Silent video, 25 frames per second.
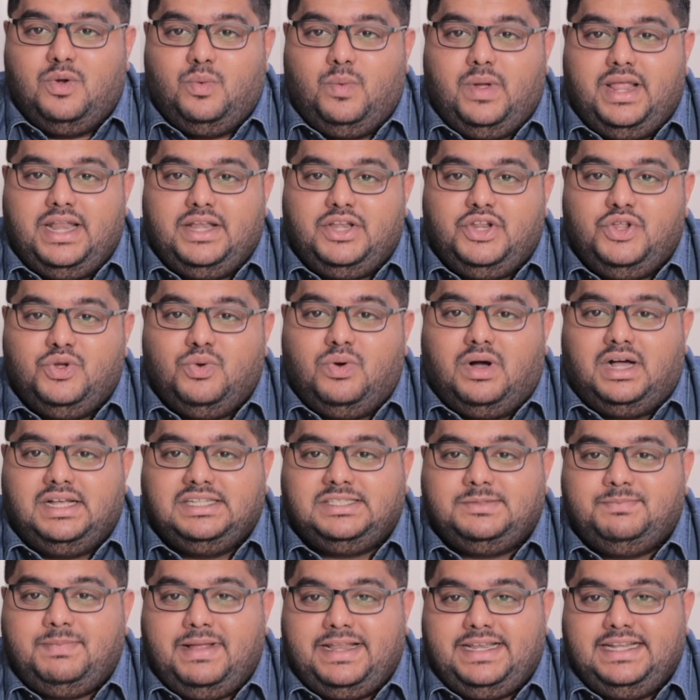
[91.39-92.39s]
when you
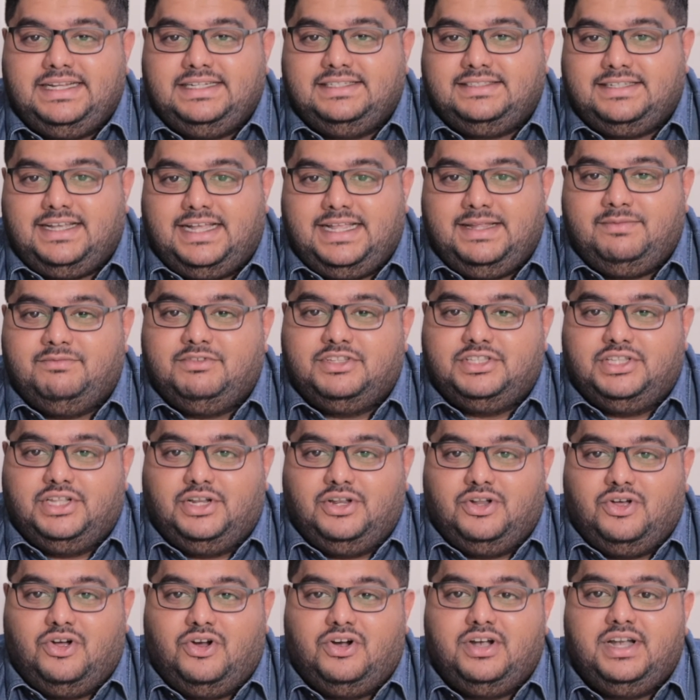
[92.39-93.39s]
are spending time with the
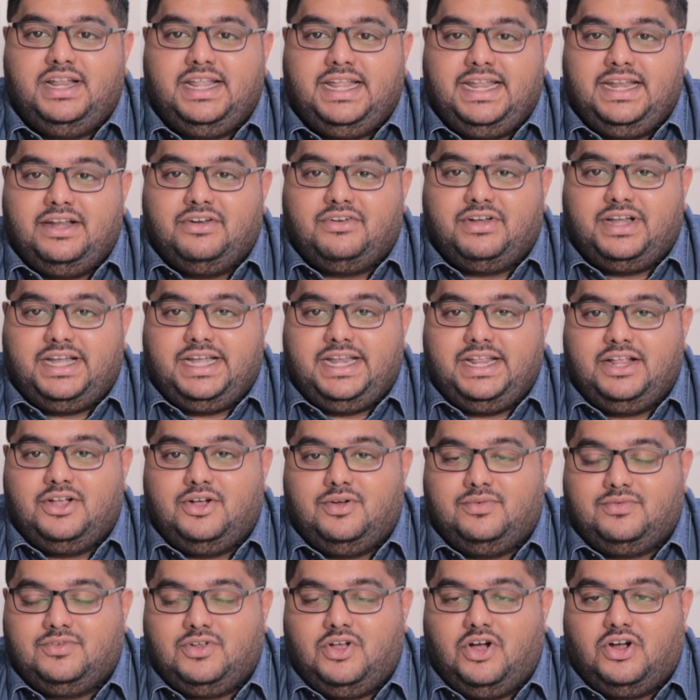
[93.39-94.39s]
Lord in
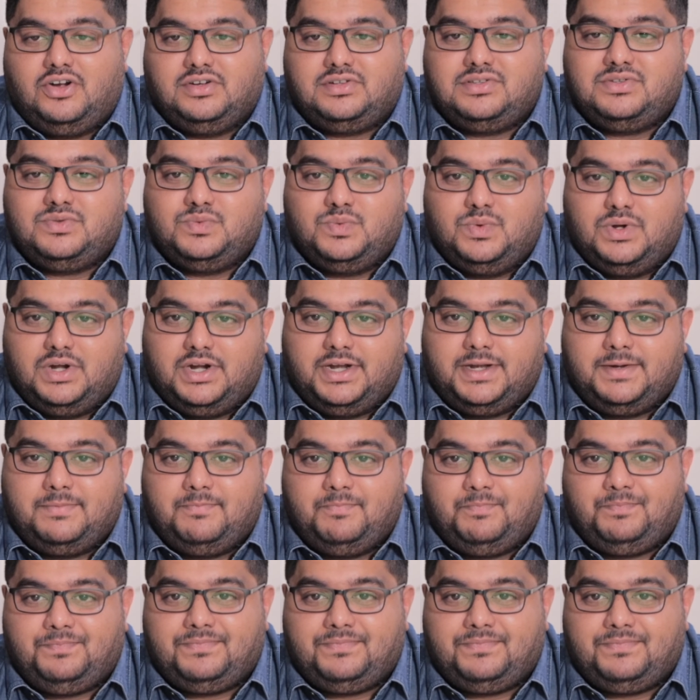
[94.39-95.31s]
reading of God's Word.